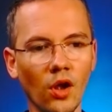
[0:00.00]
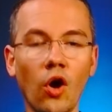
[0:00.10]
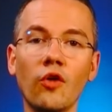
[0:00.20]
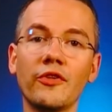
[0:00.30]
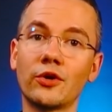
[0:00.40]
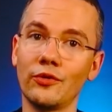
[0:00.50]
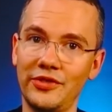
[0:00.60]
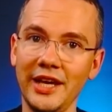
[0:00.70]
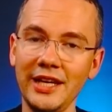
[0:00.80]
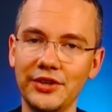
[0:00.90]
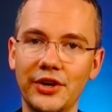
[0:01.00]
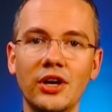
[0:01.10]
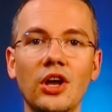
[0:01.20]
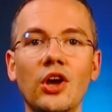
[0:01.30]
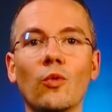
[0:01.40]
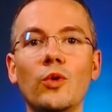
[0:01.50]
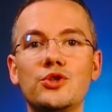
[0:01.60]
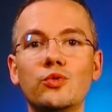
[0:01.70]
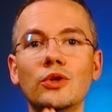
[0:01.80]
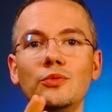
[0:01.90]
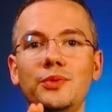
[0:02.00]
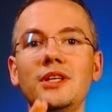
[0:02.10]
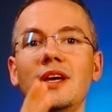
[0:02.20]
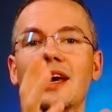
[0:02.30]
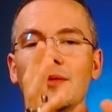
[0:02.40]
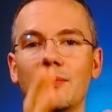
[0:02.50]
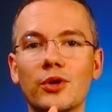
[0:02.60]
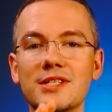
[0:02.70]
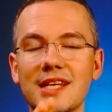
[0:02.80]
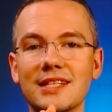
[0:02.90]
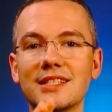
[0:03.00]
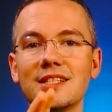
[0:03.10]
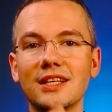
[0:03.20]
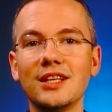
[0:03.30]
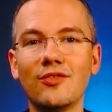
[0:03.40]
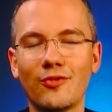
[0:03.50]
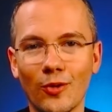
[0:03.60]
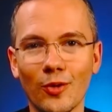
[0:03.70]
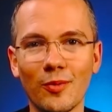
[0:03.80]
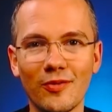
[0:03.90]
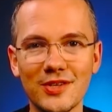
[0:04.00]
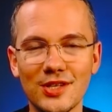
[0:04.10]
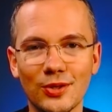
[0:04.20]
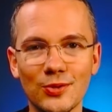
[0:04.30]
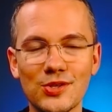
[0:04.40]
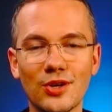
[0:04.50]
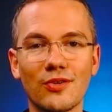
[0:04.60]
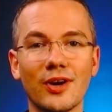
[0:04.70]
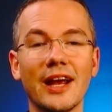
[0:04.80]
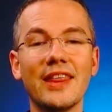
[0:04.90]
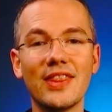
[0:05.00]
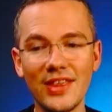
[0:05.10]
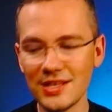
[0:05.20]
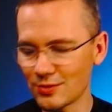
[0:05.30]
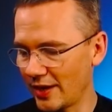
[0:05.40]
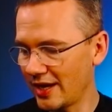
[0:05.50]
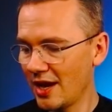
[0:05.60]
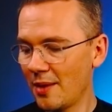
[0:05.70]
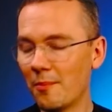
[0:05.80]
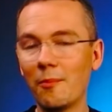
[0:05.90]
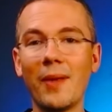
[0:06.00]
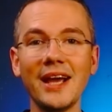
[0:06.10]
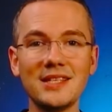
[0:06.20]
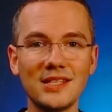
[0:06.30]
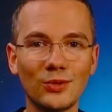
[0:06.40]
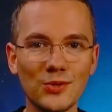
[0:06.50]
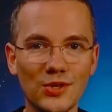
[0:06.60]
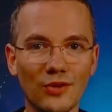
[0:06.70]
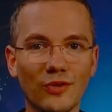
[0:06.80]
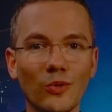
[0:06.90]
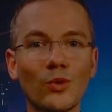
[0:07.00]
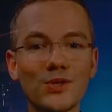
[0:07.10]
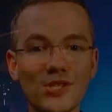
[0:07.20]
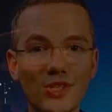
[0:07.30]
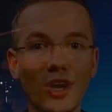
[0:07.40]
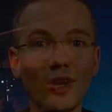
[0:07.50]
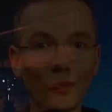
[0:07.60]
of a container, which will be presented in the form of a SQL Server. And this way, my SQL Server will start